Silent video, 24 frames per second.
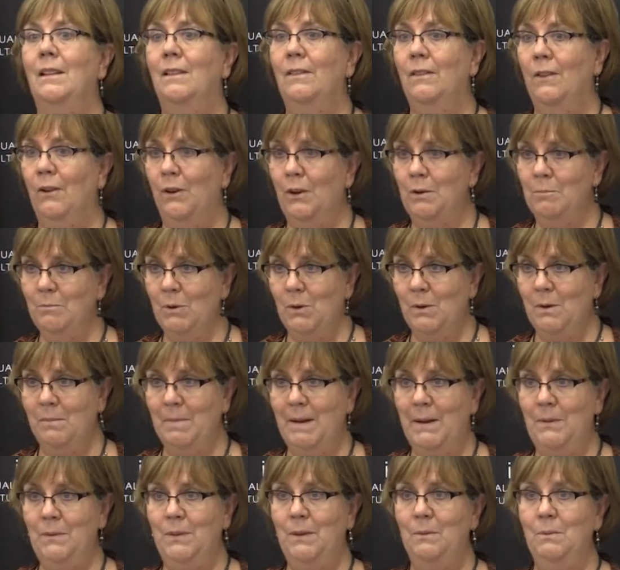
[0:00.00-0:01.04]
learn more
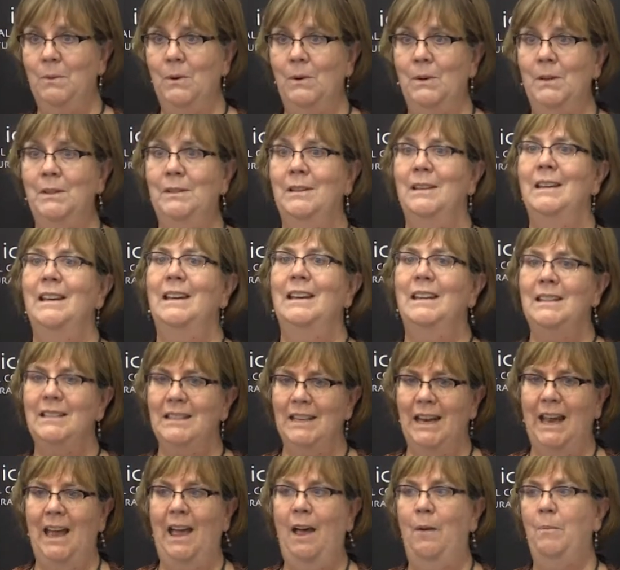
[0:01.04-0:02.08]
about the world and
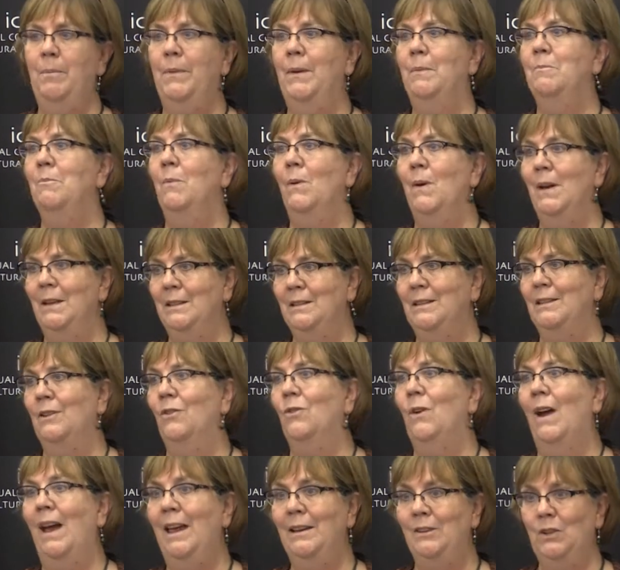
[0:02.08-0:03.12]
to help them want to
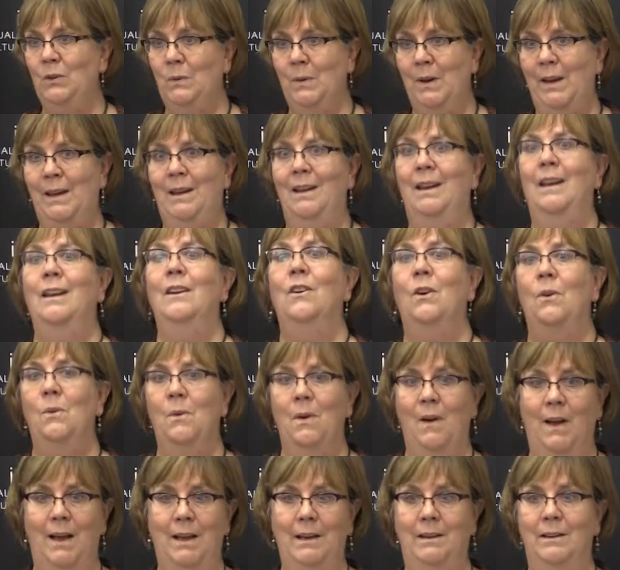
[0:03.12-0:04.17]
graduate and go
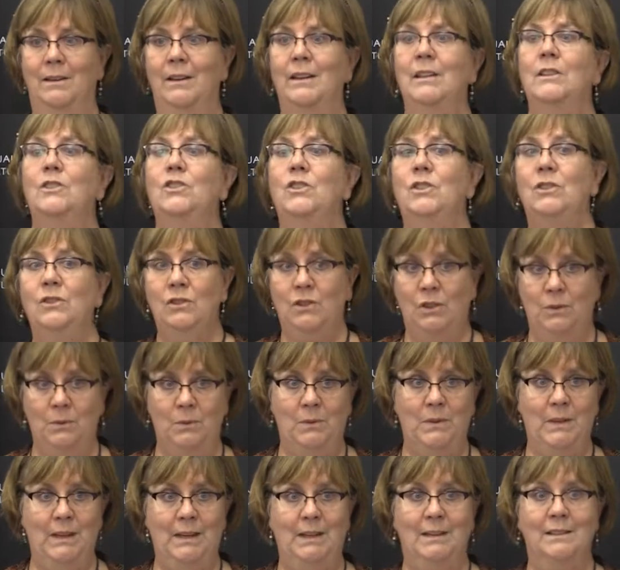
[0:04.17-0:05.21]
on to do
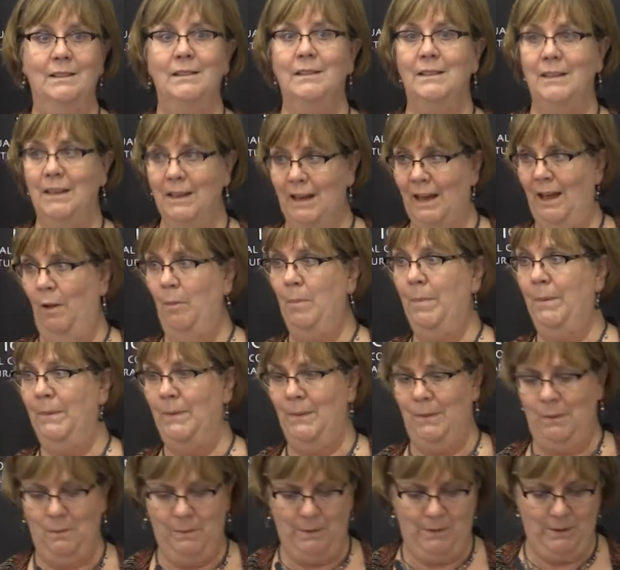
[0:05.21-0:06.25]
things to help
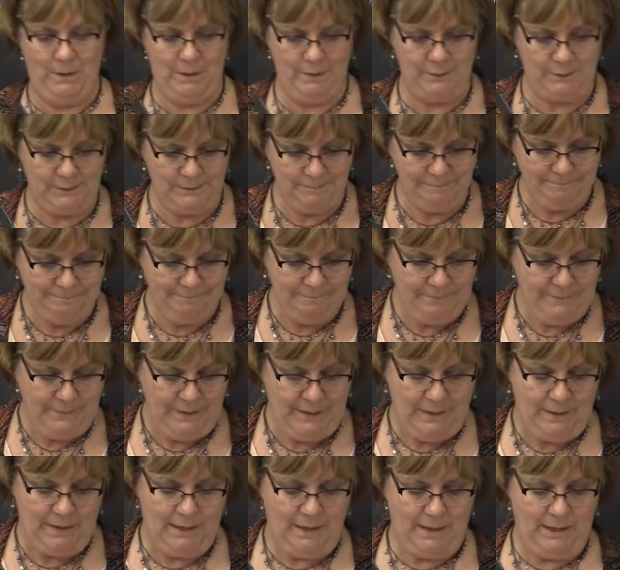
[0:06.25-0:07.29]
in the world.
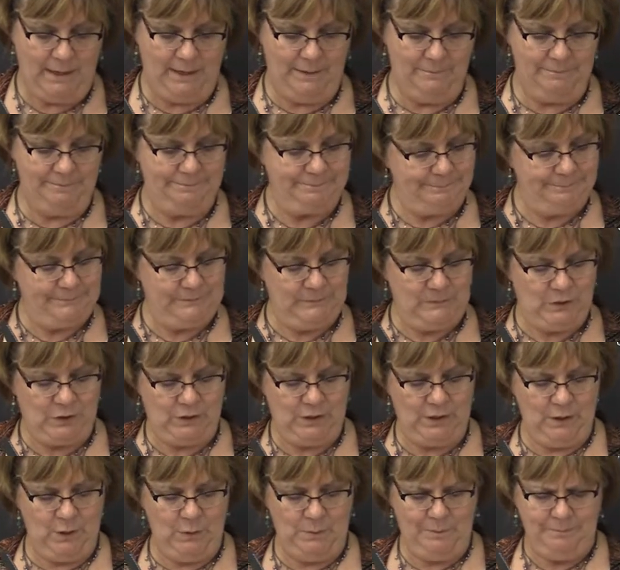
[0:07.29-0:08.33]
Um,
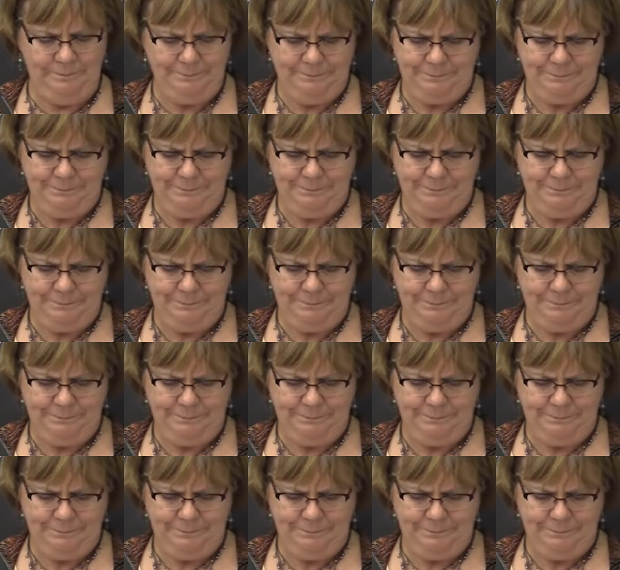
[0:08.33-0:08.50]
so